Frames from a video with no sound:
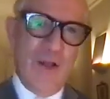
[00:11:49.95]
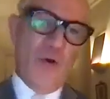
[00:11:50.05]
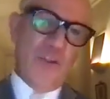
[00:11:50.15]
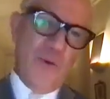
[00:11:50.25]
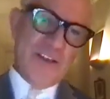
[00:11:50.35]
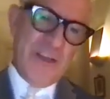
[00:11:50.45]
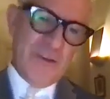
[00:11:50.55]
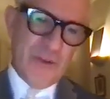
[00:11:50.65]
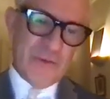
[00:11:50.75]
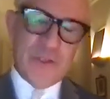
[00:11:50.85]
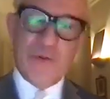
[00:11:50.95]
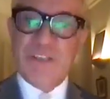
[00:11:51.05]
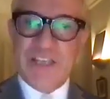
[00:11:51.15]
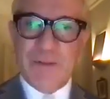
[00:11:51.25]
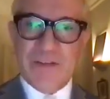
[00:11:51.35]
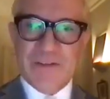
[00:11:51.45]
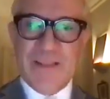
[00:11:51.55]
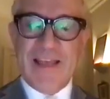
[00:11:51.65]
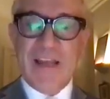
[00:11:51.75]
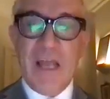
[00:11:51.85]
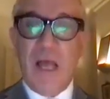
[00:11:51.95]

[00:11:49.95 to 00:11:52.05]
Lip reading: Although I don't go too deep into that.